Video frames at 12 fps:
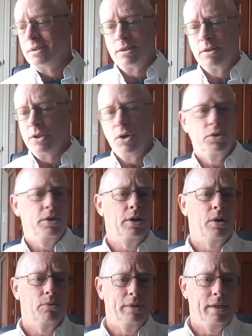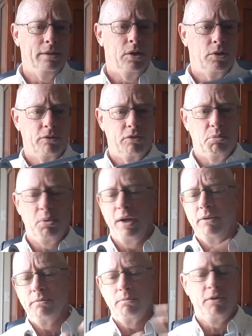Those you don't need. Those are for
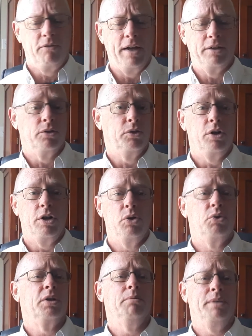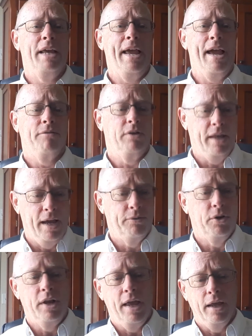professionals that are using them day after day after
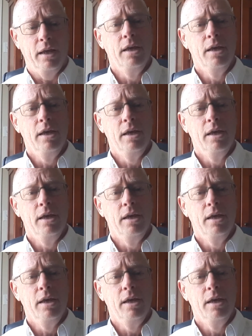day.